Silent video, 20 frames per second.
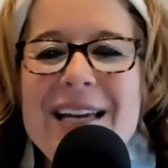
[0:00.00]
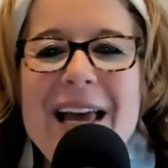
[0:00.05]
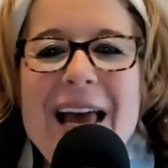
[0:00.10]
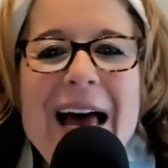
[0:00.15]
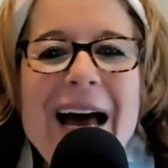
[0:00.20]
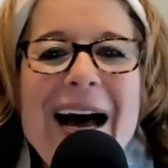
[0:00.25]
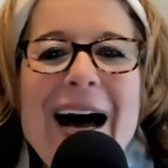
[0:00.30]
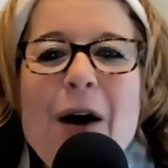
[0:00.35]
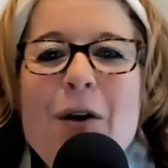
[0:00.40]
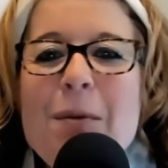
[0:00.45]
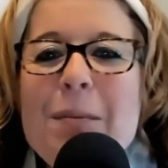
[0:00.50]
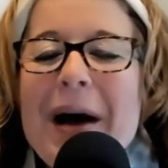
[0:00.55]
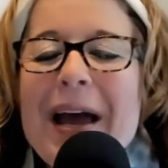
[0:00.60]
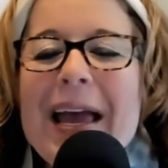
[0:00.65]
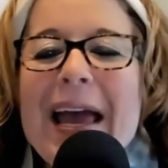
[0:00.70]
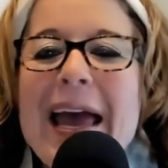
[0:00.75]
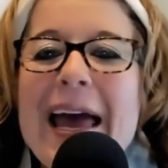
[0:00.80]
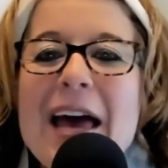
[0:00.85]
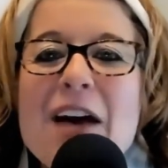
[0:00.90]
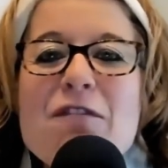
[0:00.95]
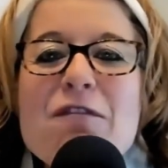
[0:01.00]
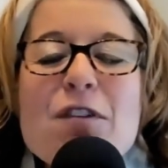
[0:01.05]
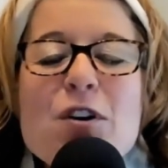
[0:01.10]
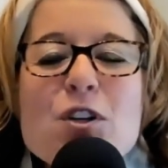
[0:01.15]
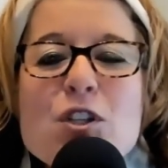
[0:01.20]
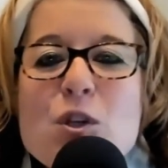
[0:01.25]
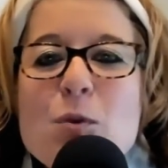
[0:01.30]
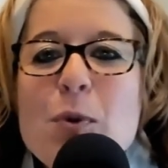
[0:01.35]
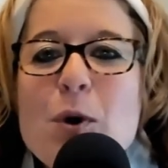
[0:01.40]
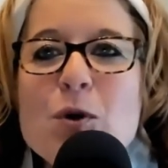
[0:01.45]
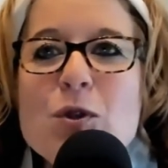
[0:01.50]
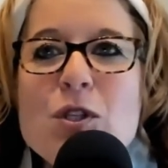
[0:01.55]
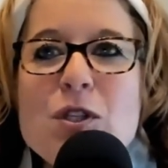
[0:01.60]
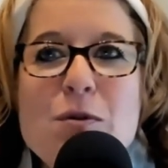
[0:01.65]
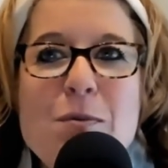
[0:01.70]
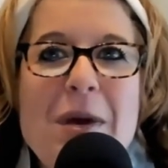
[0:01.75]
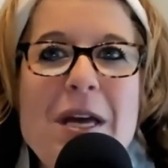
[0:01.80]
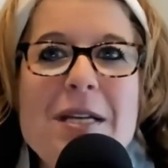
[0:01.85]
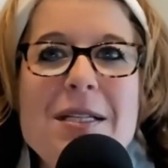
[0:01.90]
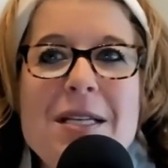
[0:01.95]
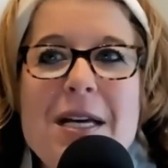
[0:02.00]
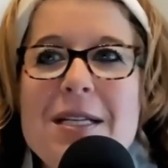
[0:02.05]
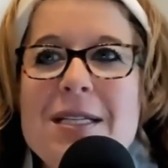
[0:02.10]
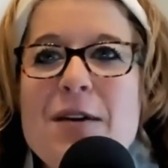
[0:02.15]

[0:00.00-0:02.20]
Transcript: How am I ever supposed to make sense?